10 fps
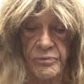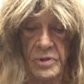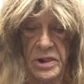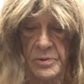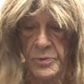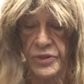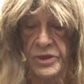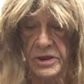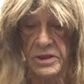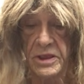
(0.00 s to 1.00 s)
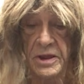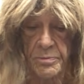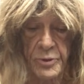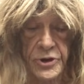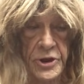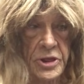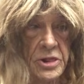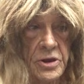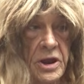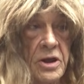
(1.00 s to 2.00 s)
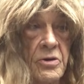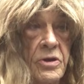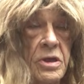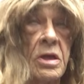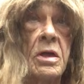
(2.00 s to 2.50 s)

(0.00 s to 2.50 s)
fill everything in that particular area,